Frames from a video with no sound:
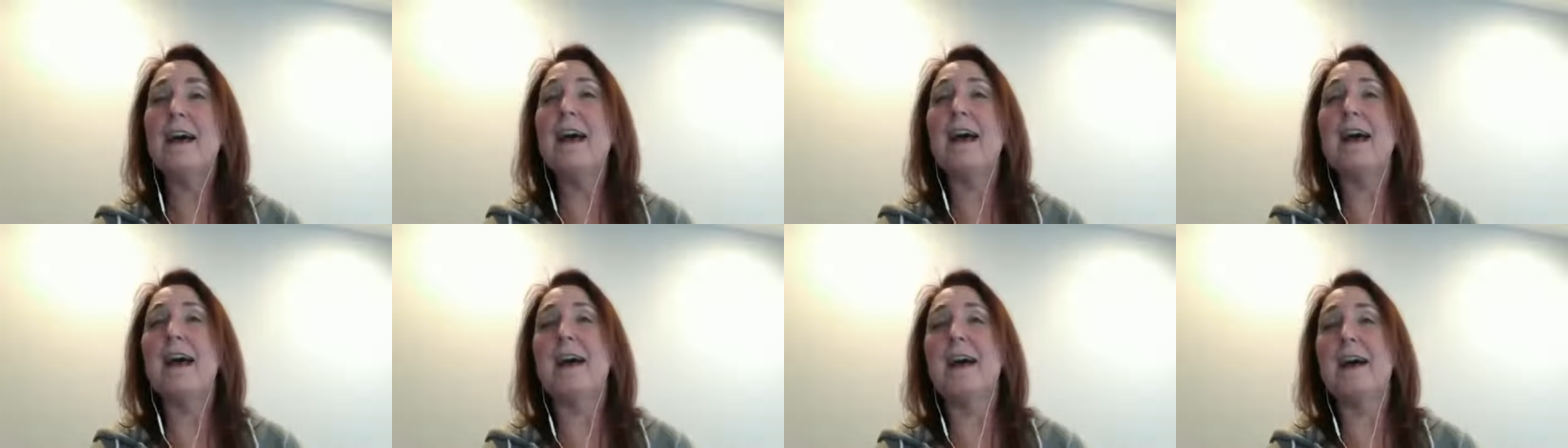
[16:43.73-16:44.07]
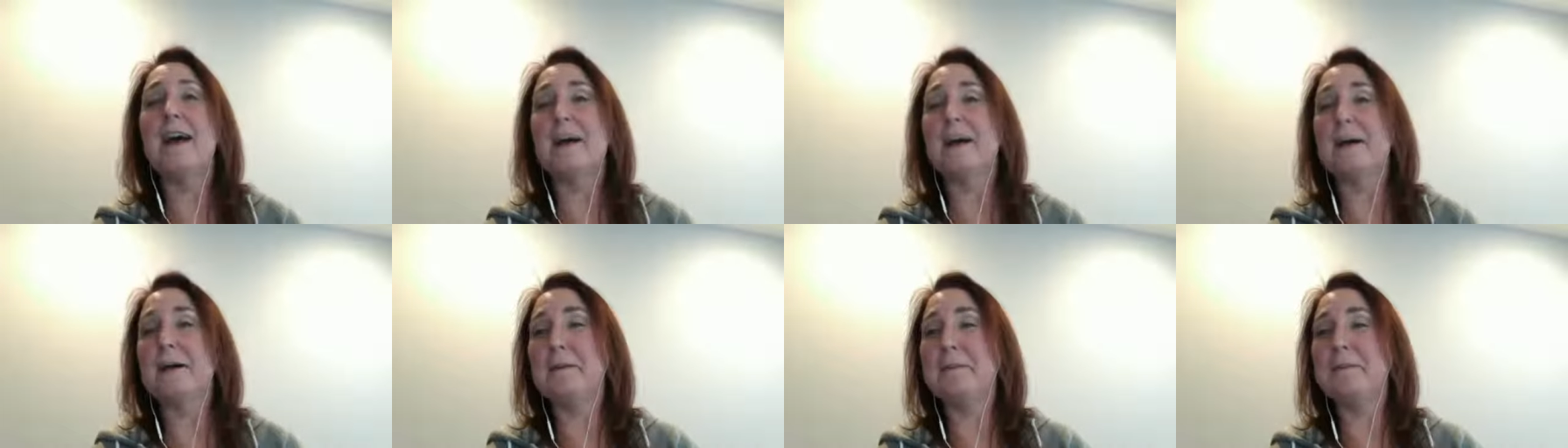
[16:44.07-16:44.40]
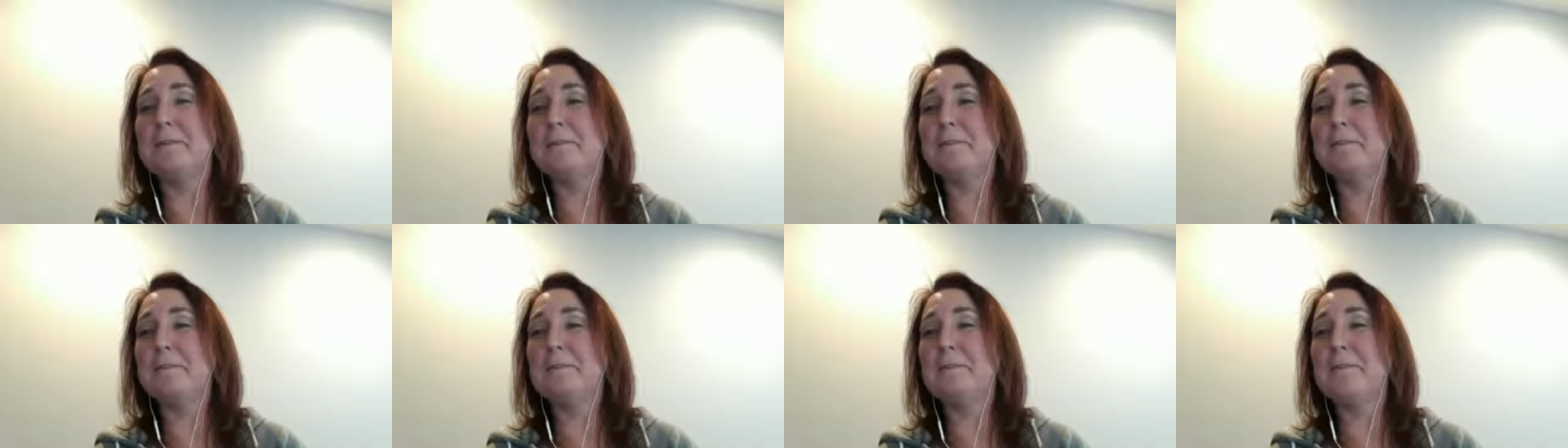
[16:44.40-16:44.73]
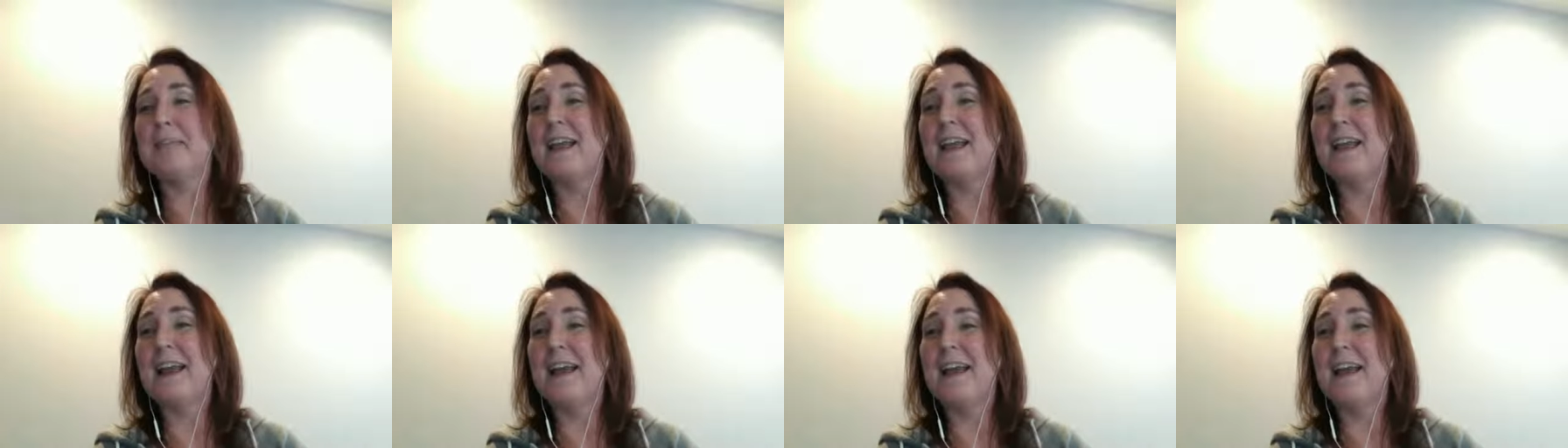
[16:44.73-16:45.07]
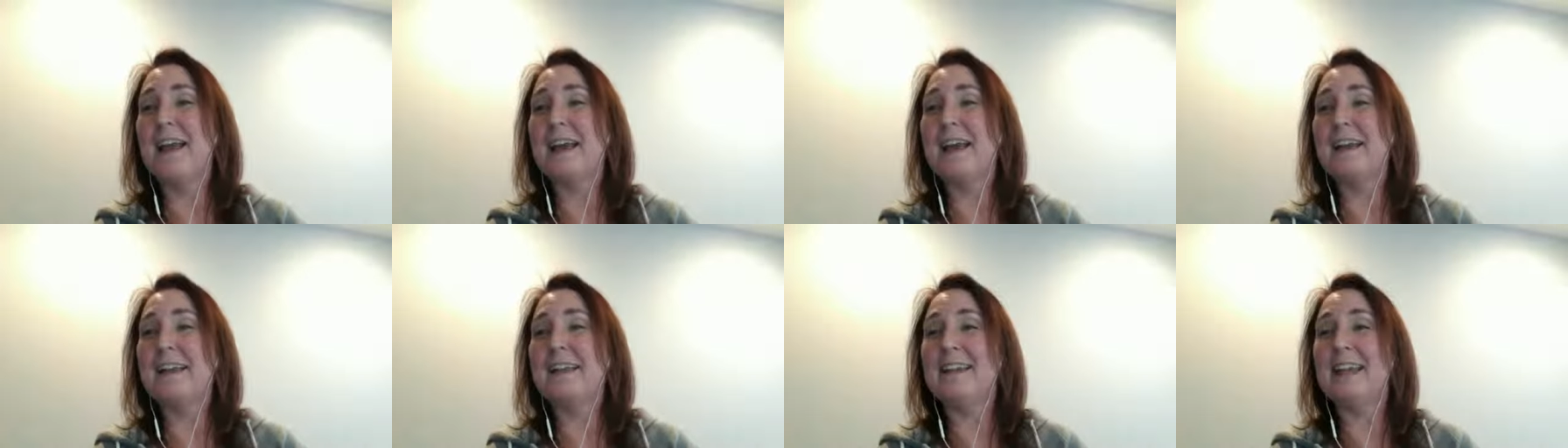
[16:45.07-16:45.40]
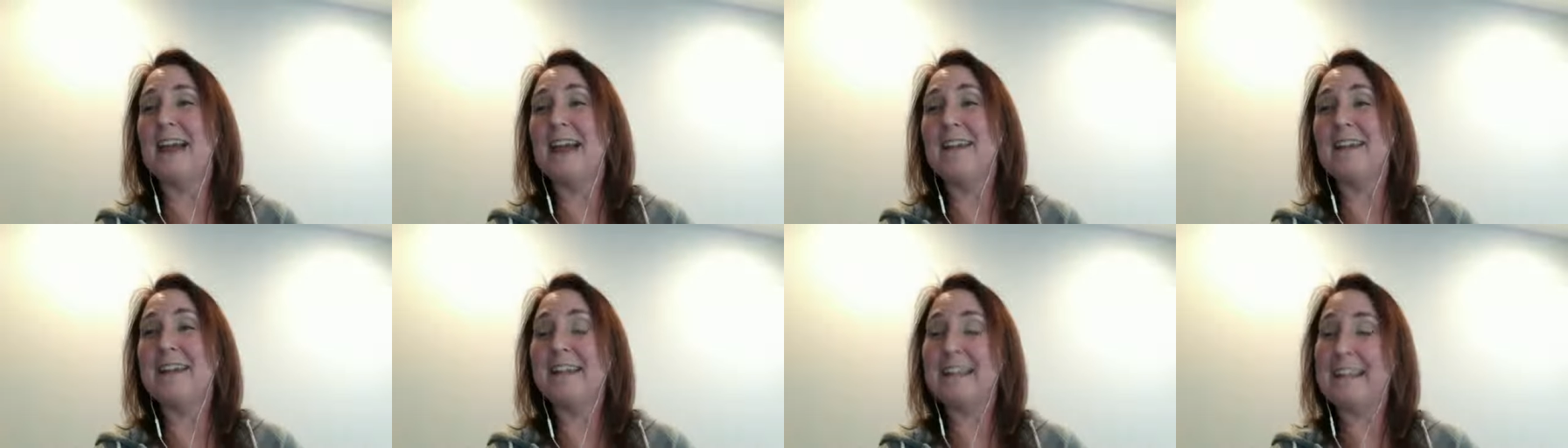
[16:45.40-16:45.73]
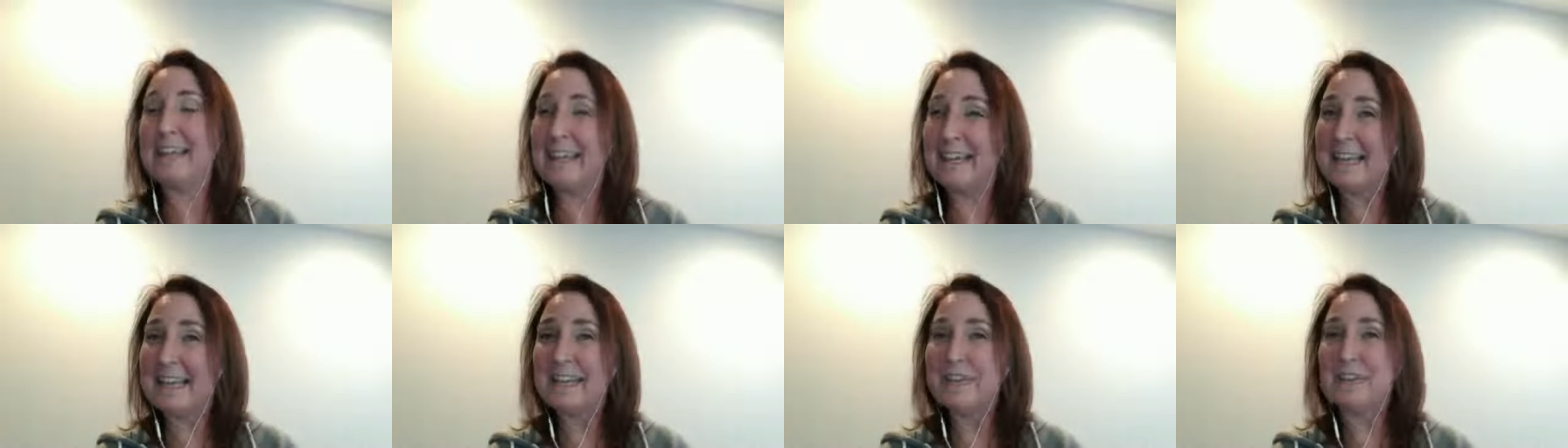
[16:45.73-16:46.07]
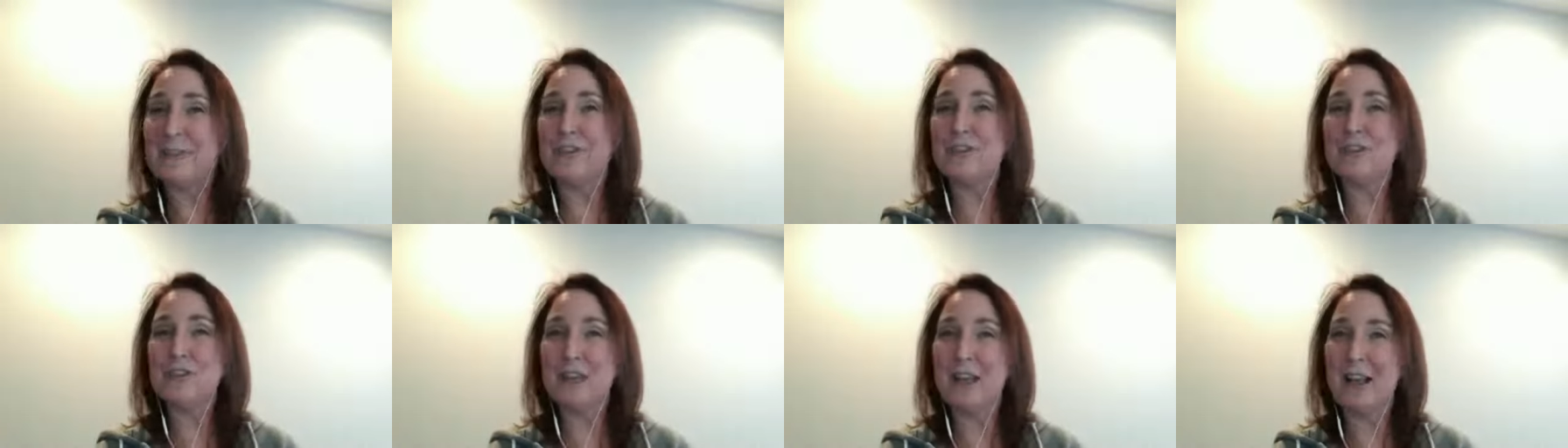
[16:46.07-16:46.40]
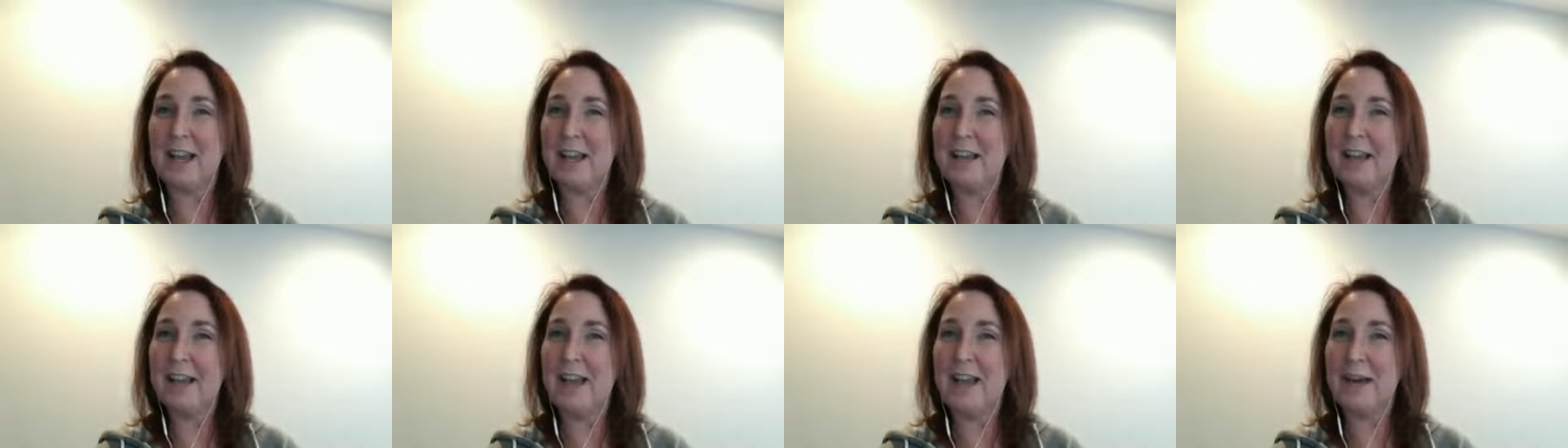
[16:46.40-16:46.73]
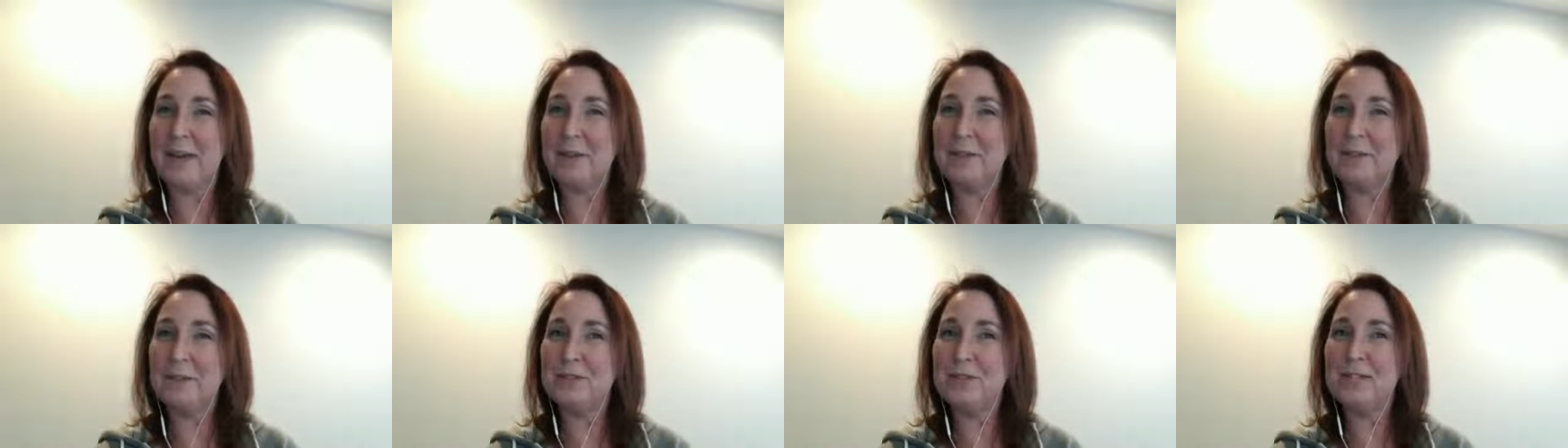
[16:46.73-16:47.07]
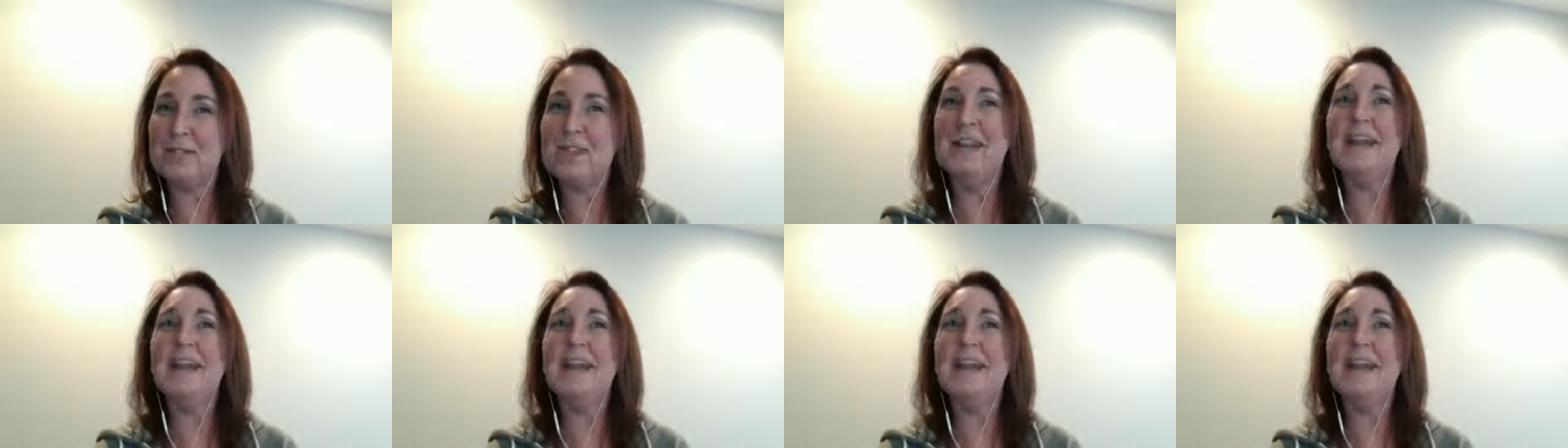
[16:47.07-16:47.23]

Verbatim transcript: Um, and I think if you try it out,